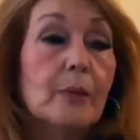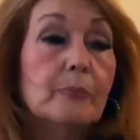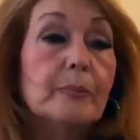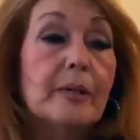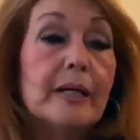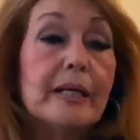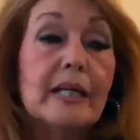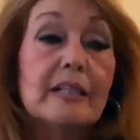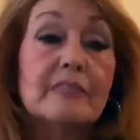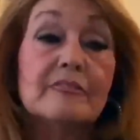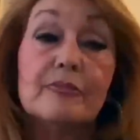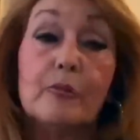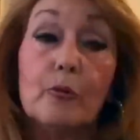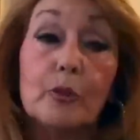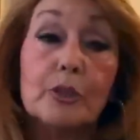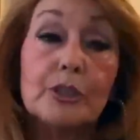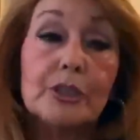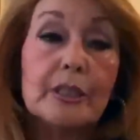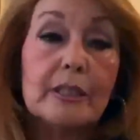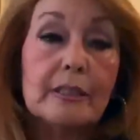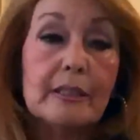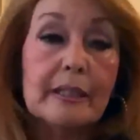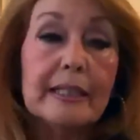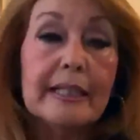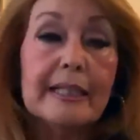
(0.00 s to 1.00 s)
But
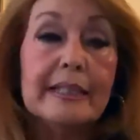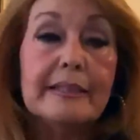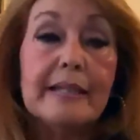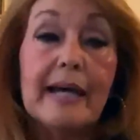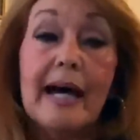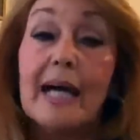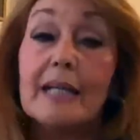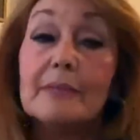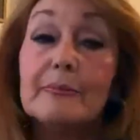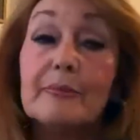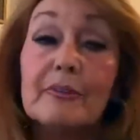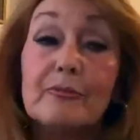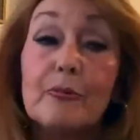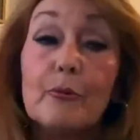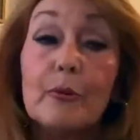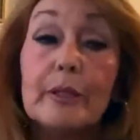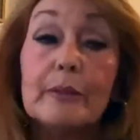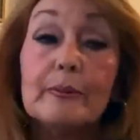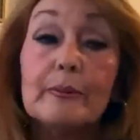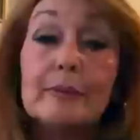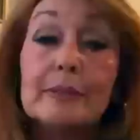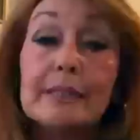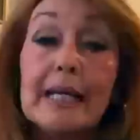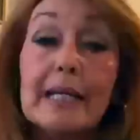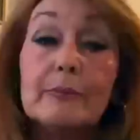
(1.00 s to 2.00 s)
unfortunately, he died before
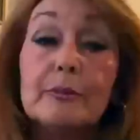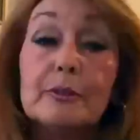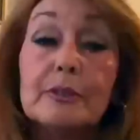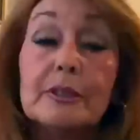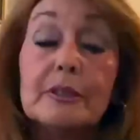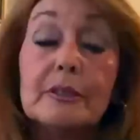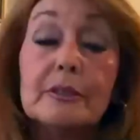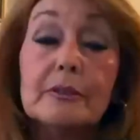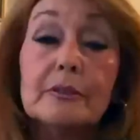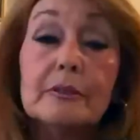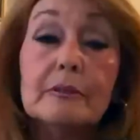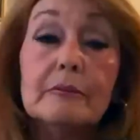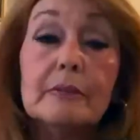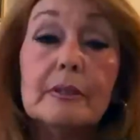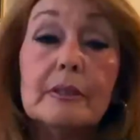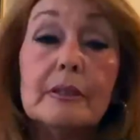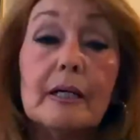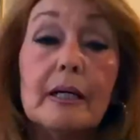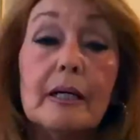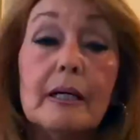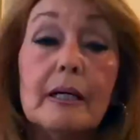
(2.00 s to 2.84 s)
he was able to